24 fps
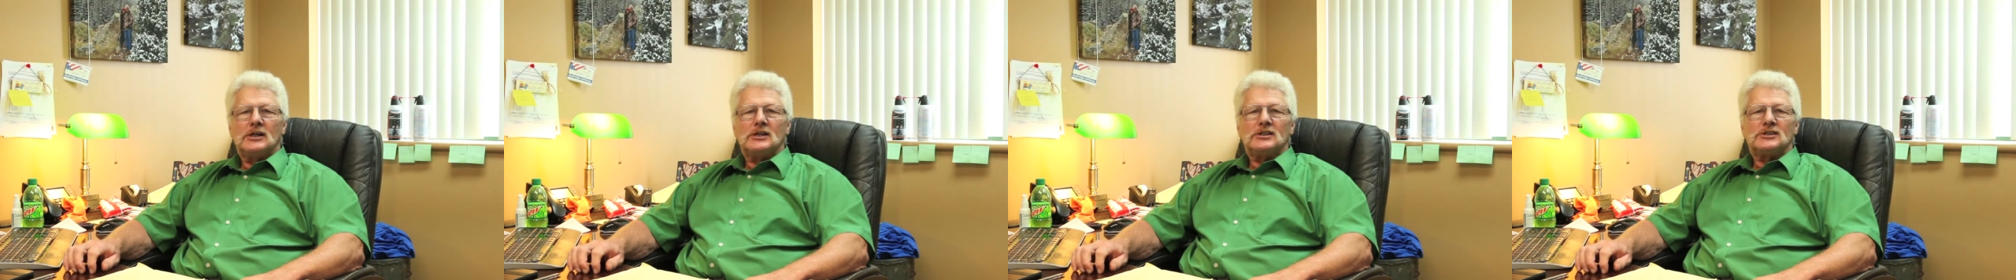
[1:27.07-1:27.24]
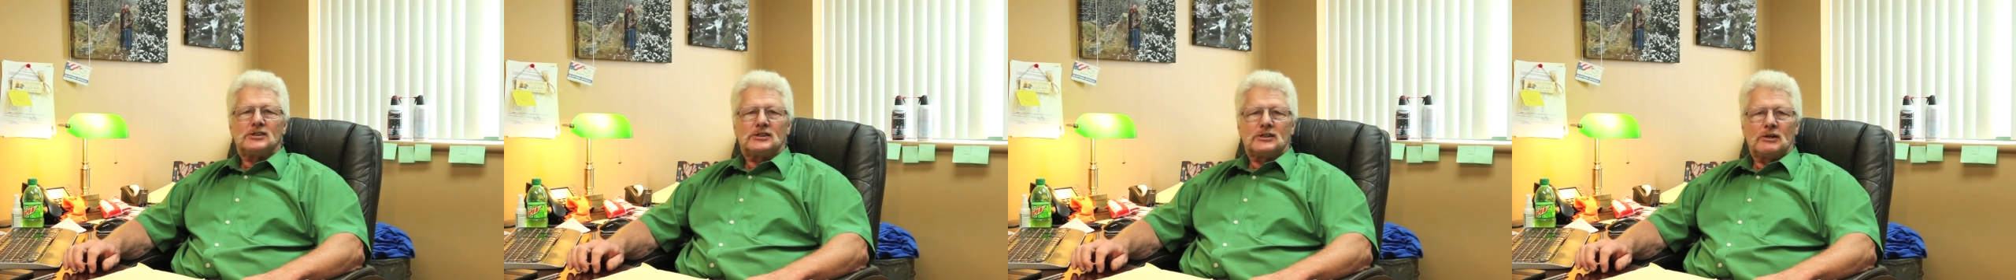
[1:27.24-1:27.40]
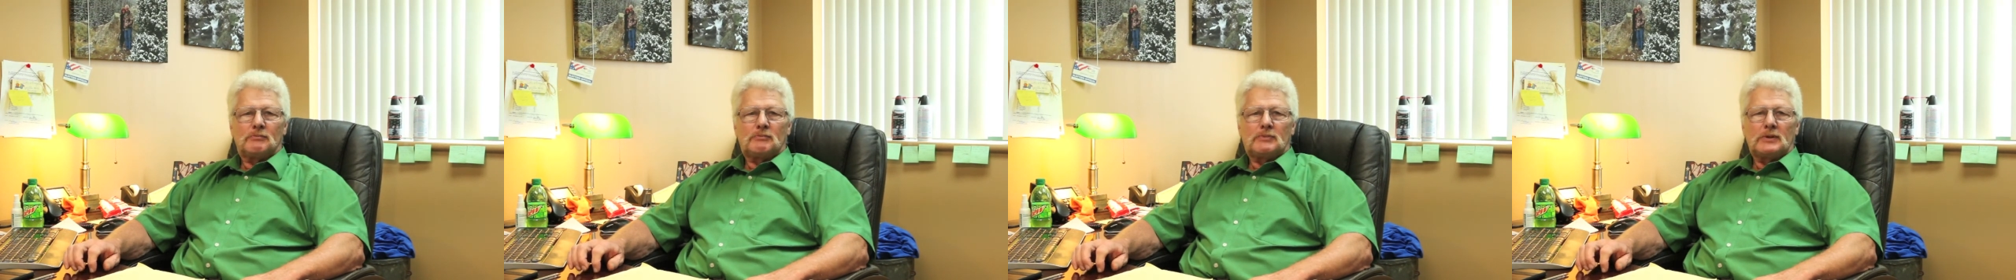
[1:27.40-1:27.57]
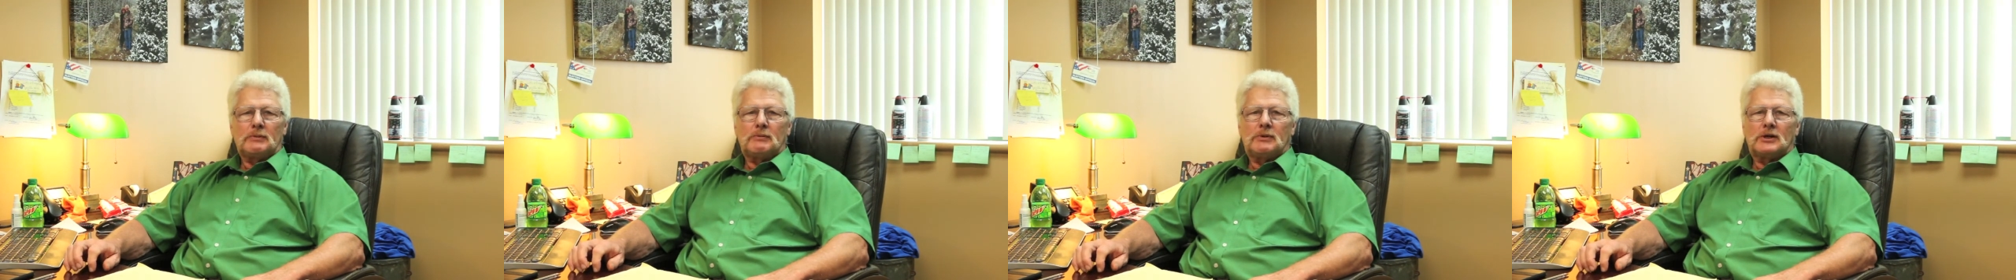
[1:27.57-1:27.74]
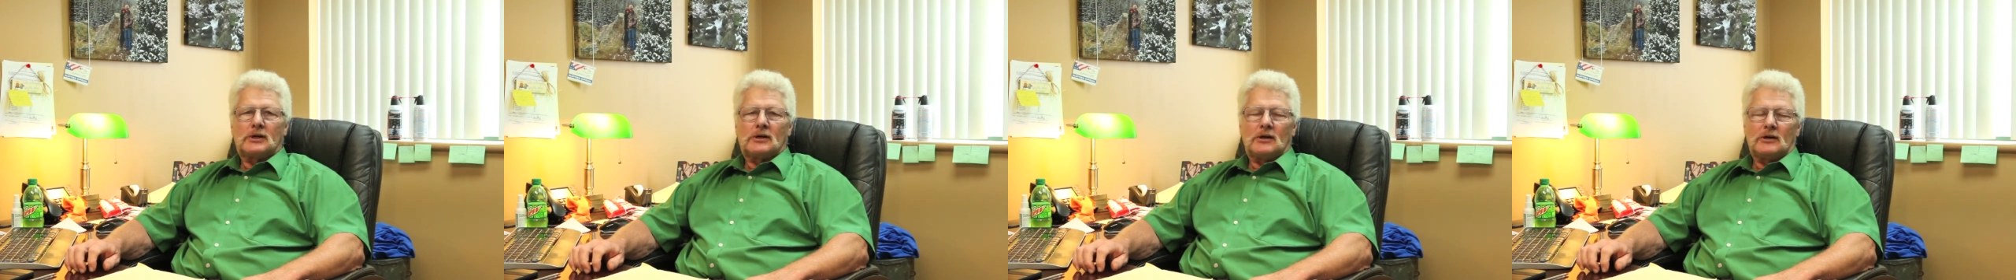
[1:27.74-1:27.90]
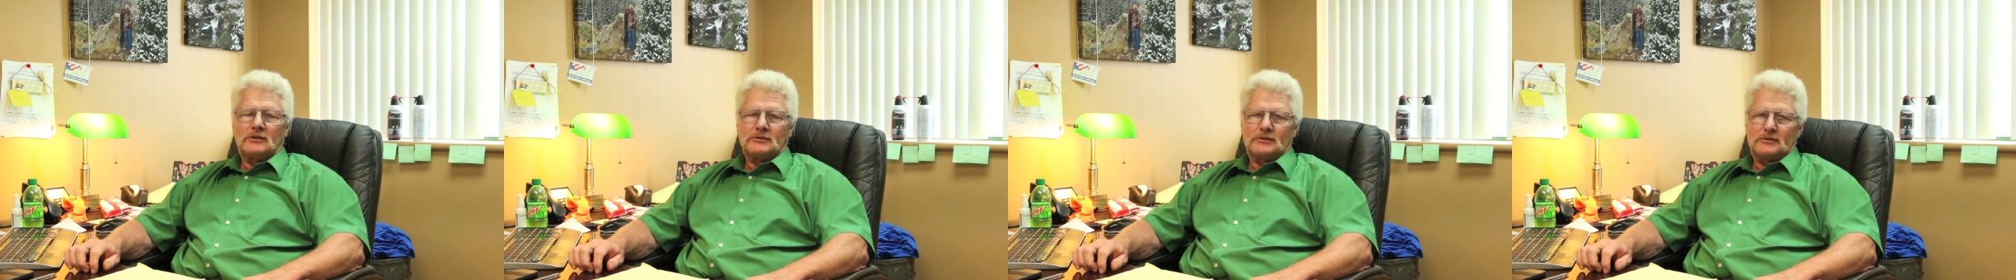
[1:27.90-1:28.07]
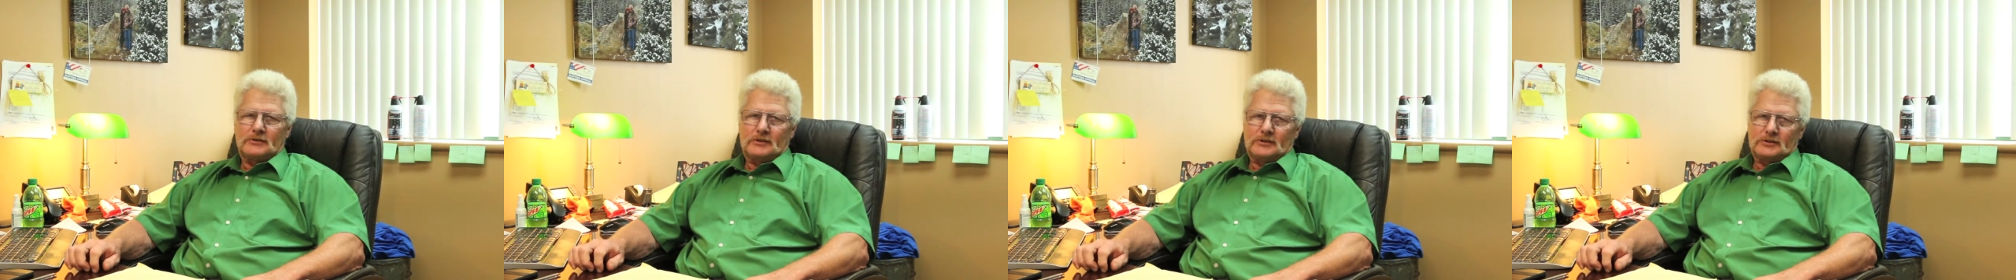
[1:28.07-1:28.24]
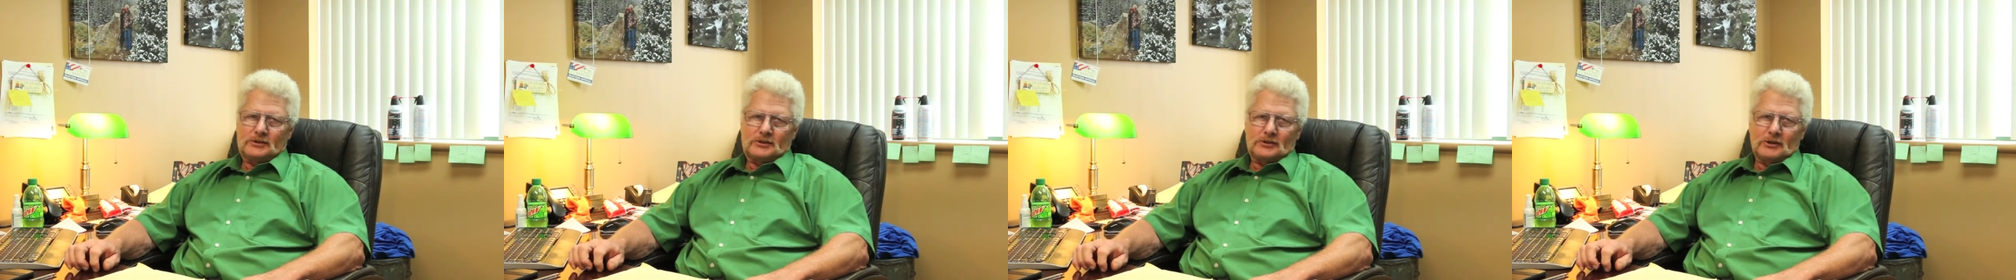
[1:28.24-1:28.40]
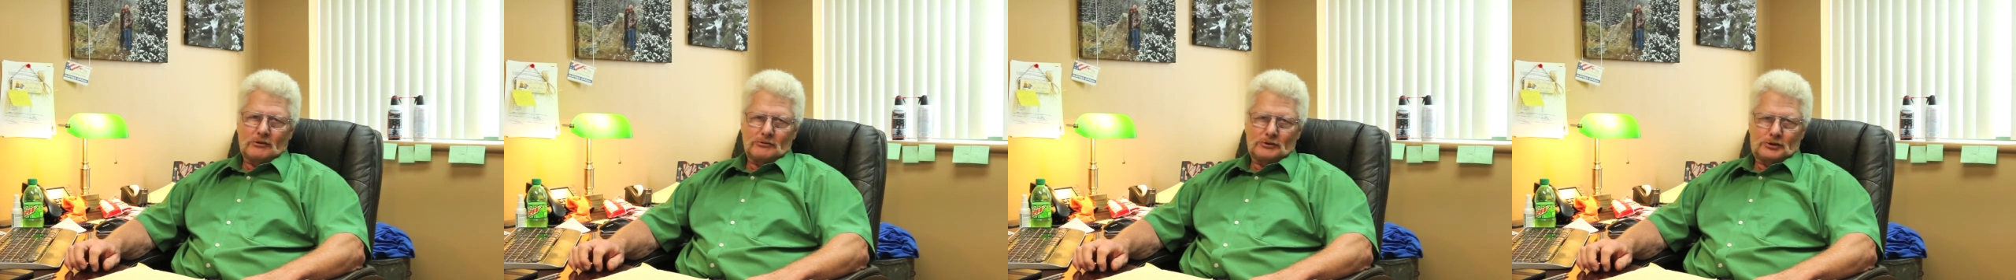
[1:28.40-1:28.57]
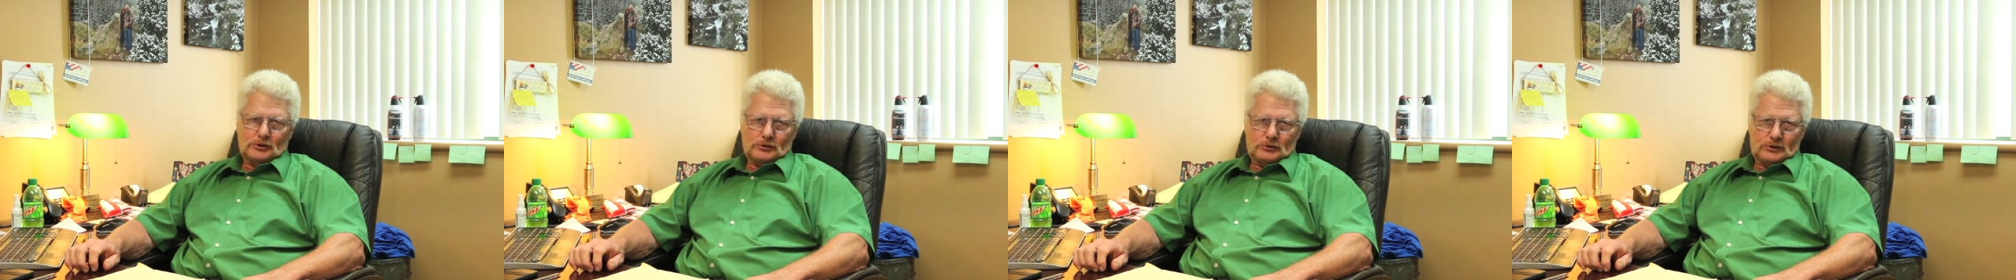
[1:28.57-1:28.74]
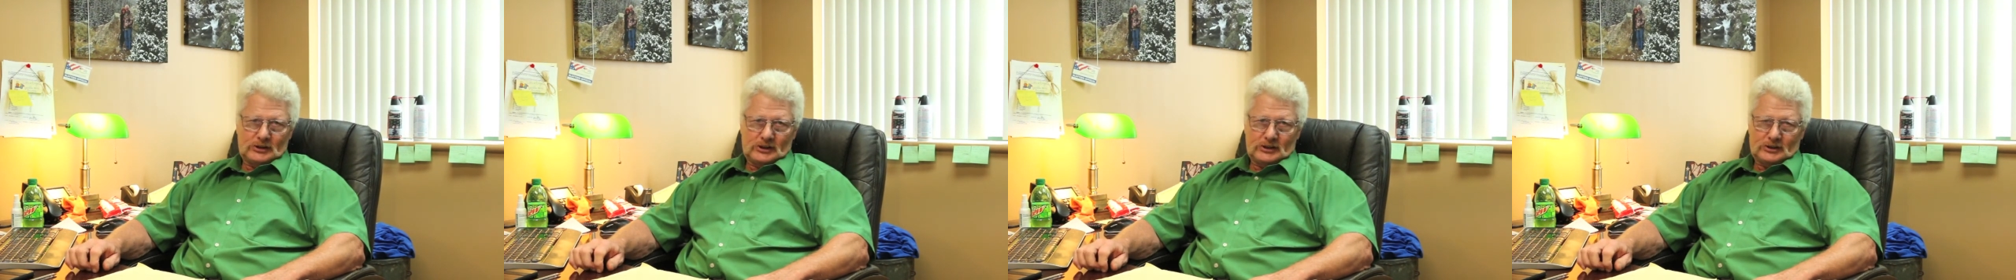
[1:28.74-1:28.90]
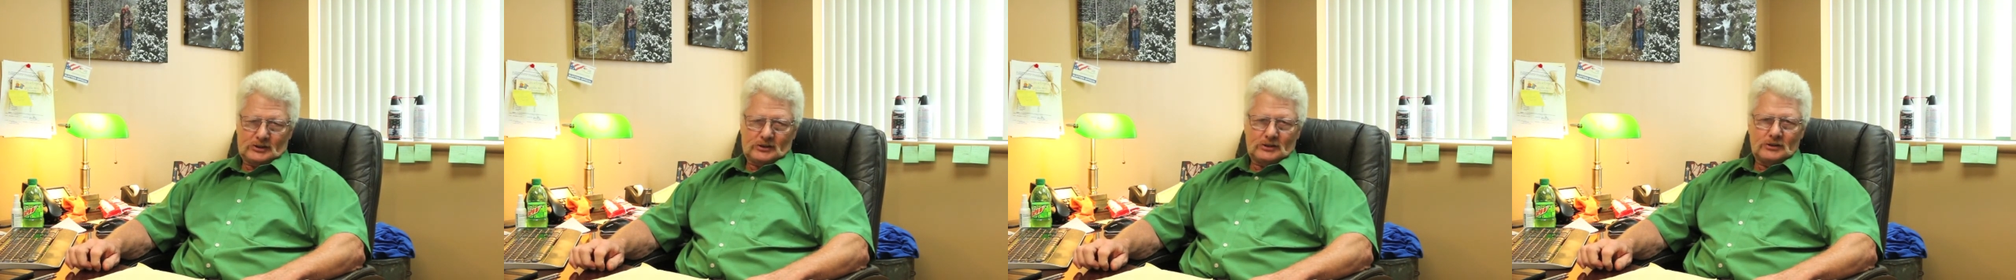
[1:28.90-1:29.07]
simply because of the social
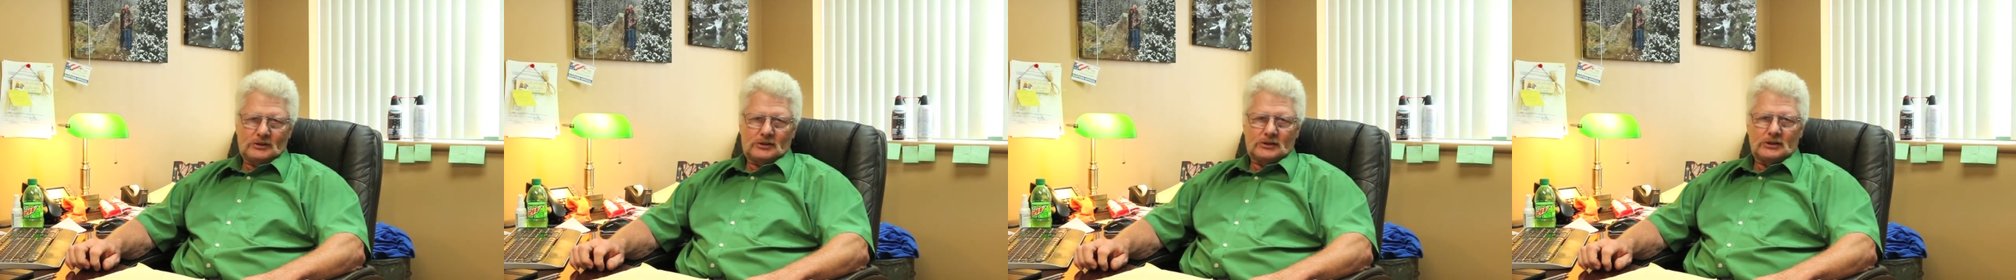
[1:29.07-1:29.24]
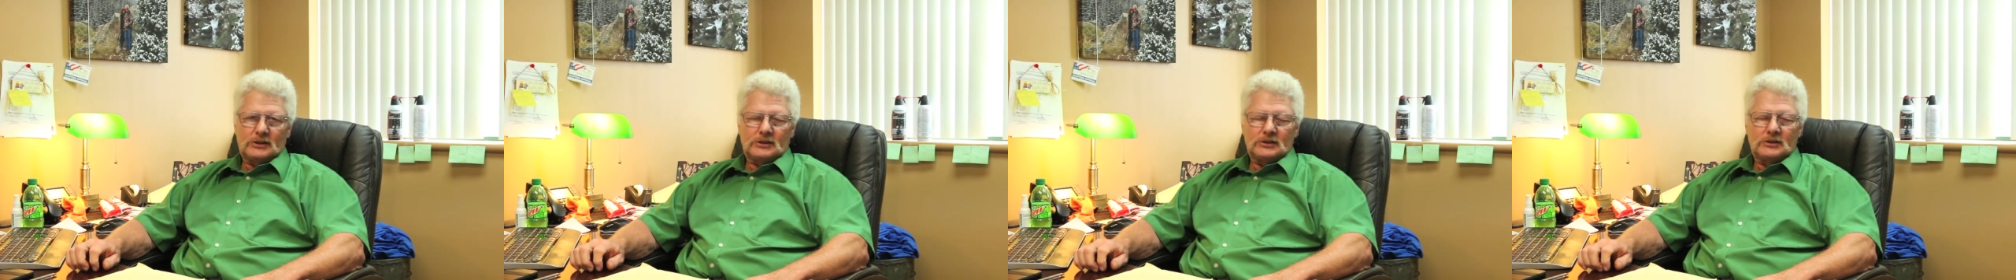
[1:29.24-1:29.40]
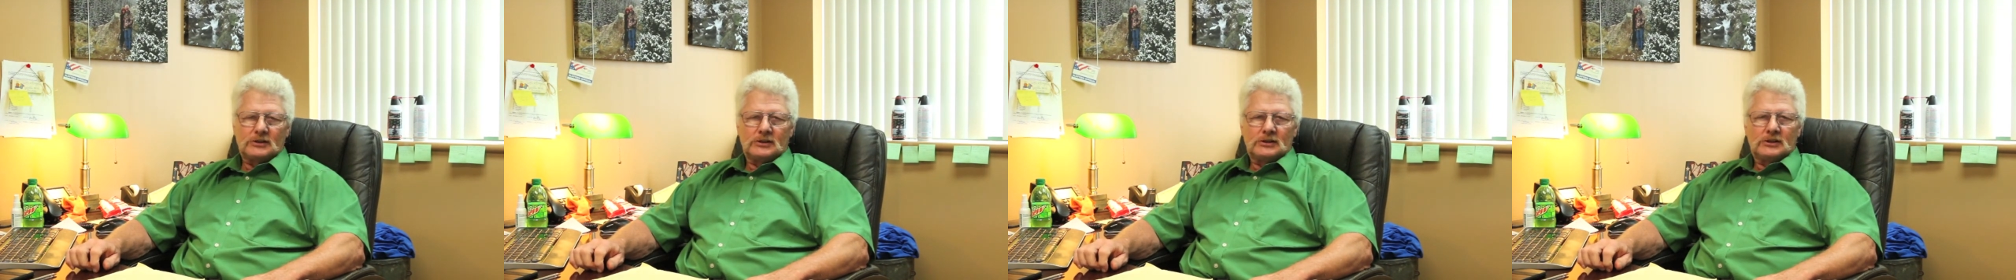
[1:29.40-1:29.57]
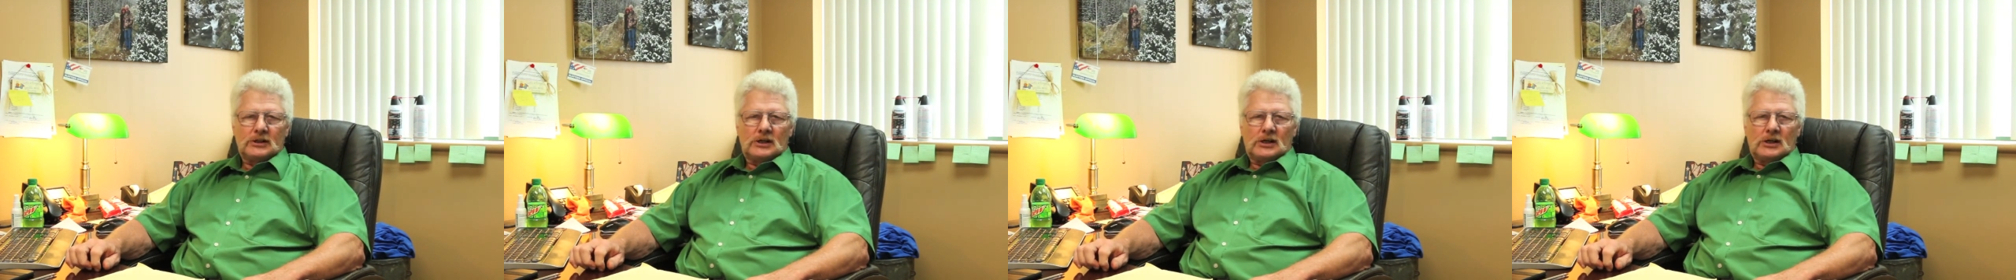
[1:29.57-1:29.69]
distancing.